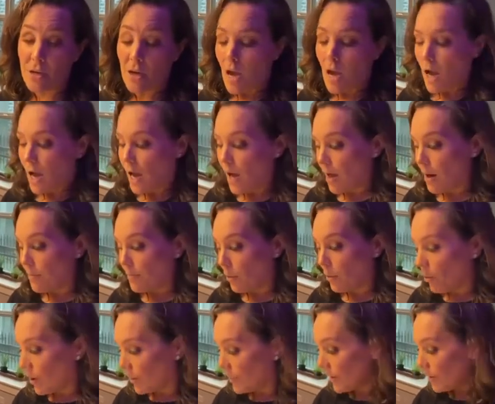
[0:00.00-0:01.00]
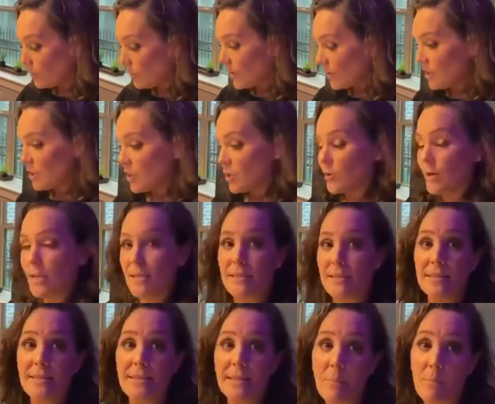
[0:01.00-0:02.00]
But what I'm getting ready to do is
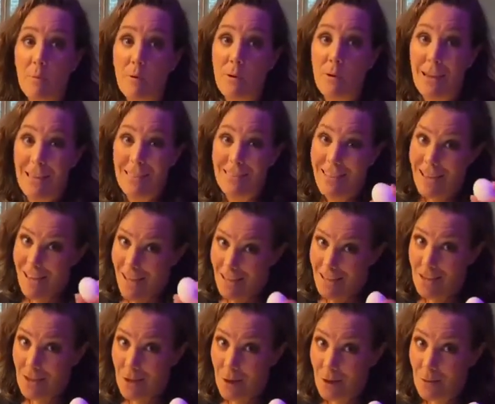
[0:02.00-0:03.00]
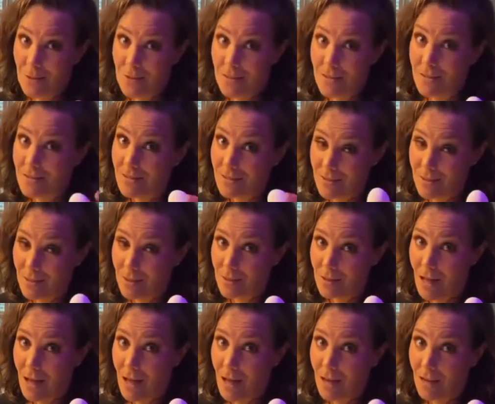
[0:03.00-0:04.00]
separate the egg yolks. This is a
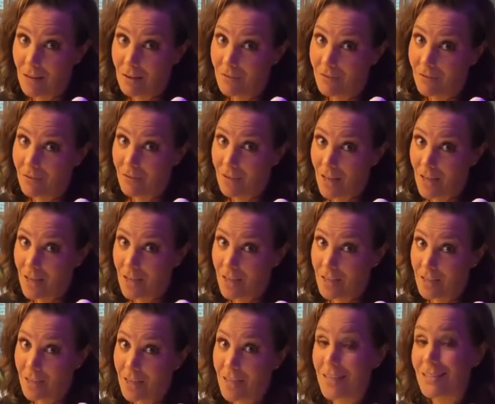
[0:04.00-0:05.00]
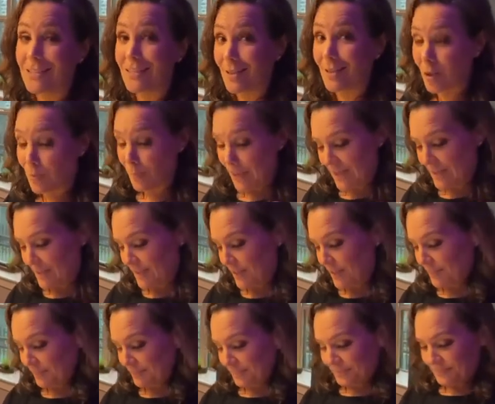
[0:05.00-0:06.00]
lot of fun and gets a little messy.
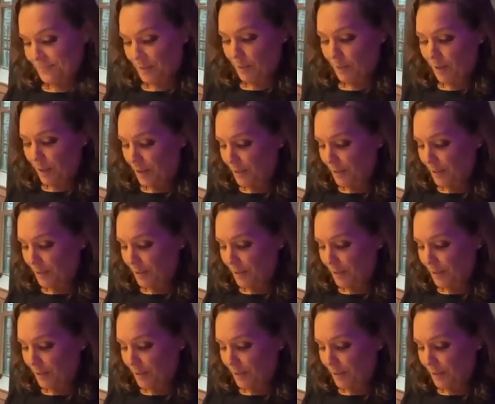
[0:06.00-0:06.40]
Here we go.